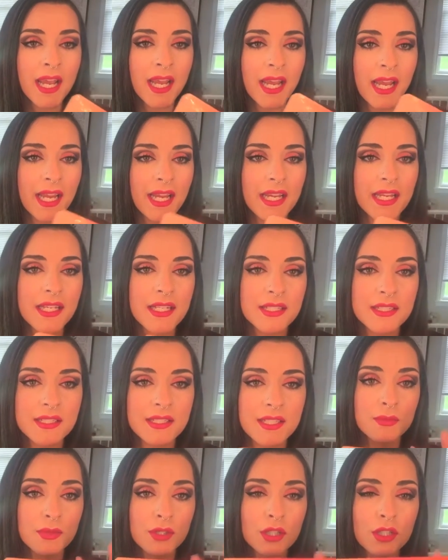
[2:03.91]
And,
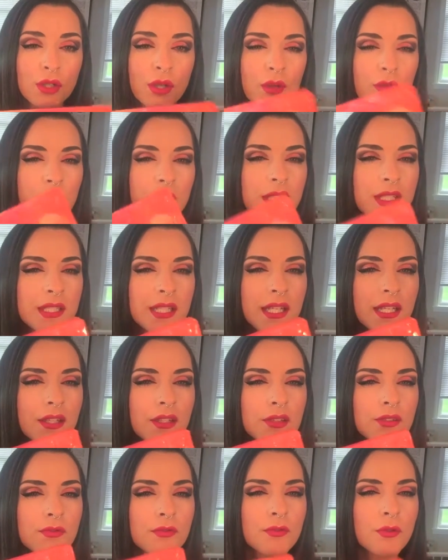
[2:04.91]
you know, it
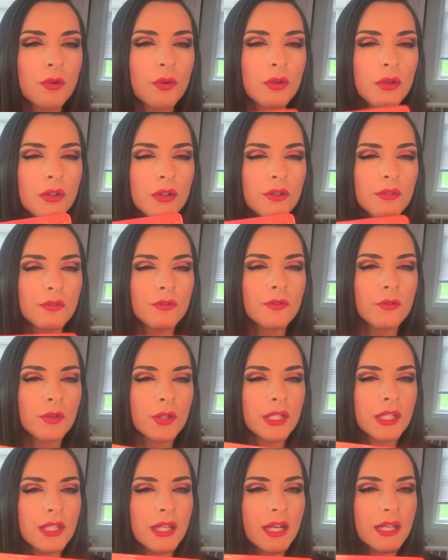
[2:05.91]
retailed for
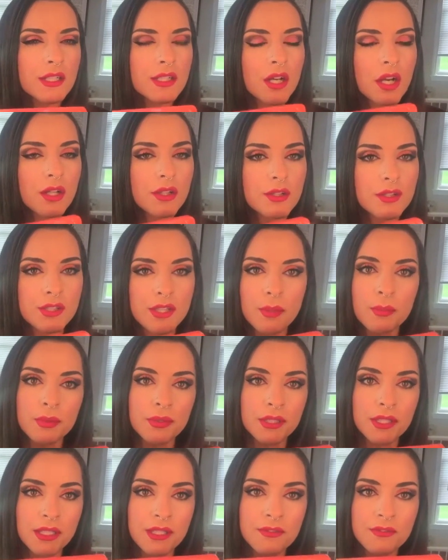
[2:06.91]
$49, I
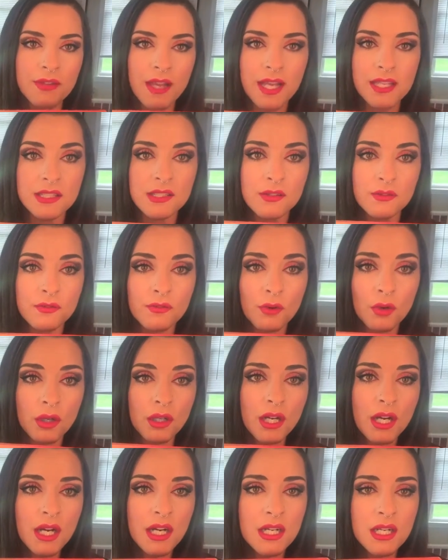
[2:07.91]
believe, at
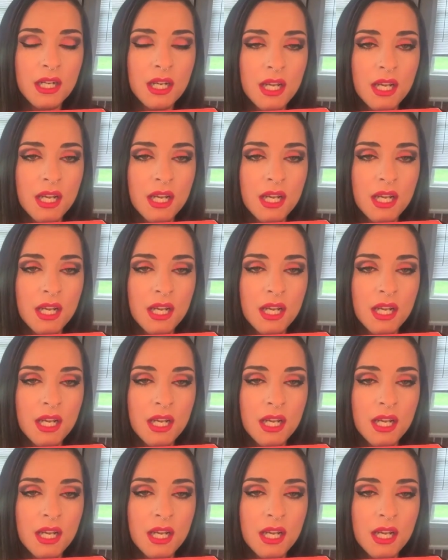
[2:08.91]
Sephora.